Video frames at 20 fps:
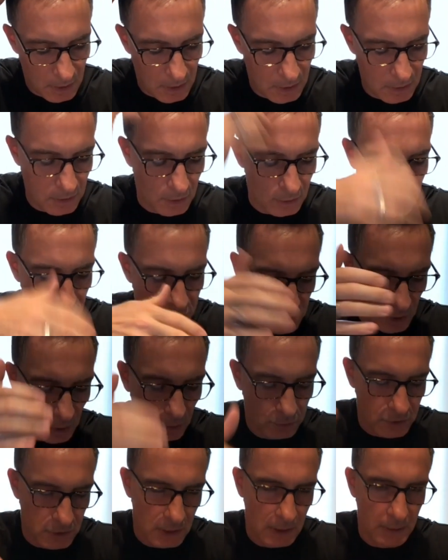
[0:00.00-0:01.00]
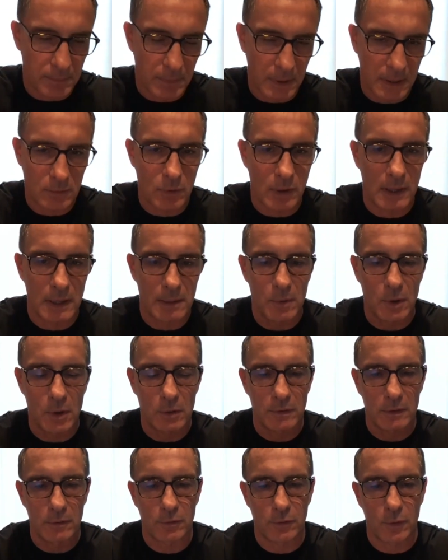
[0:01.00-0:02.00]
that resulted in me really
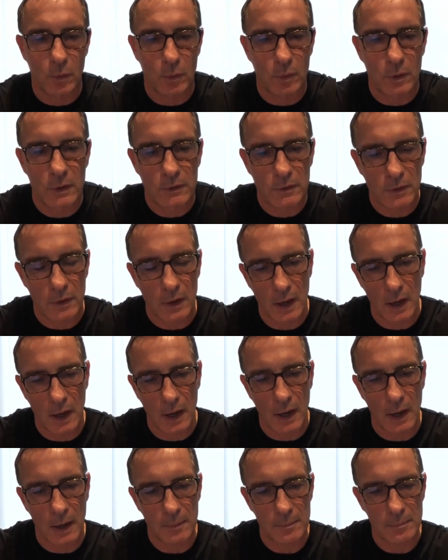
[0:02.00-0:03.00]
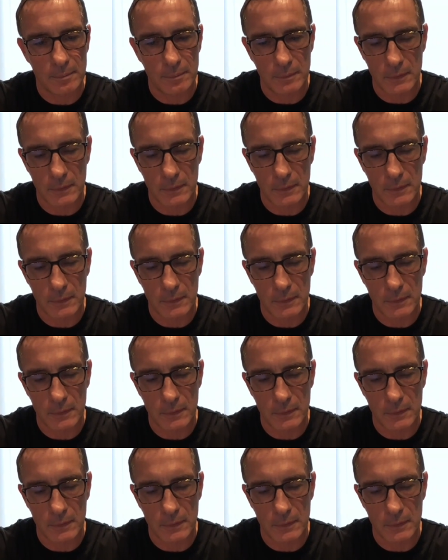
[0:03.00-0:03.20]
moving forward um,